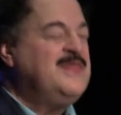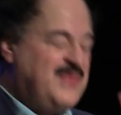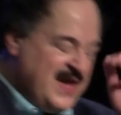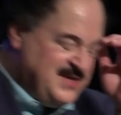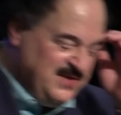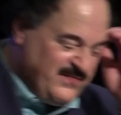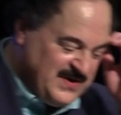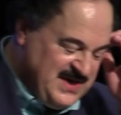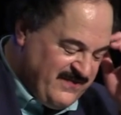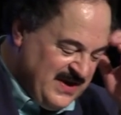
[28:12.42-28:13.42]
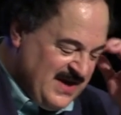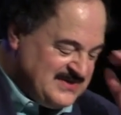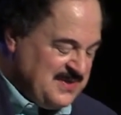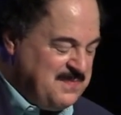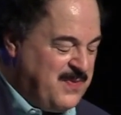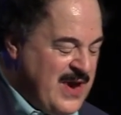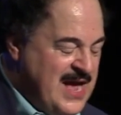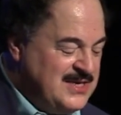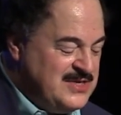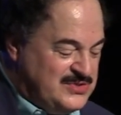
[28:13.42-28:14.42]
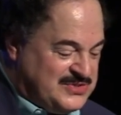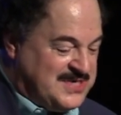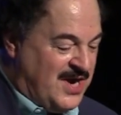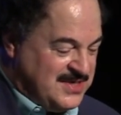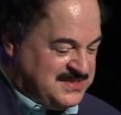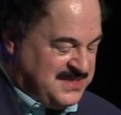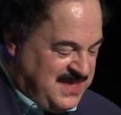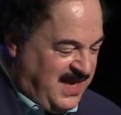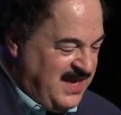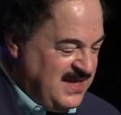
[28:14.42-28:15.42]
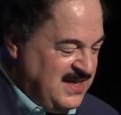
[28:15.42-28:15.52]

I thank you for giving us a brand new start today.